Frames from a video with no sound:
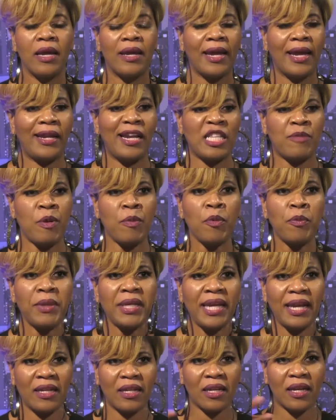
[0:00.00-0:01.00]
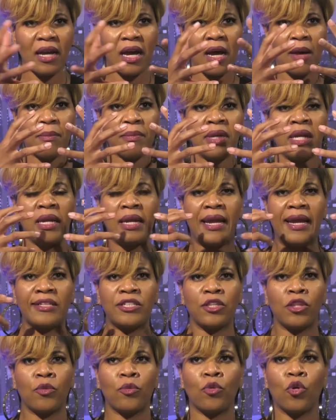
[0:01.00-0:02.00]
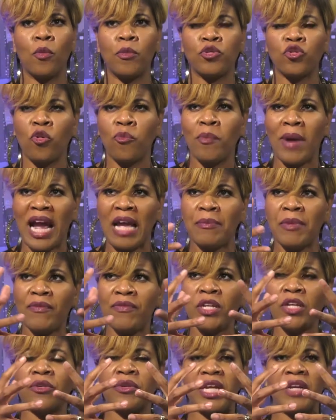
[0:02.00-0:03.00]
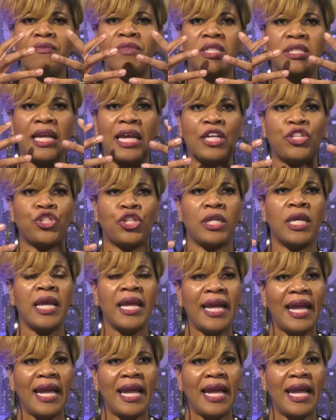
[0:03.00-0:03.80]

And these people began to come into the room. So remind me of another invitation.